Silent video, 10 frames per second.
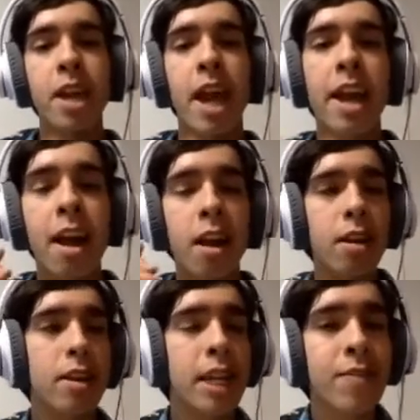And
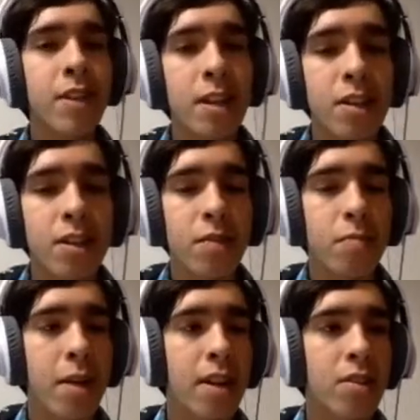I'll leave the list of
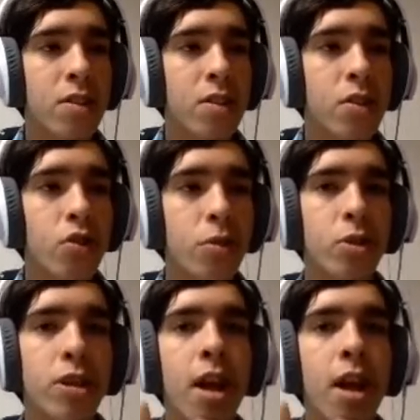mods in the description.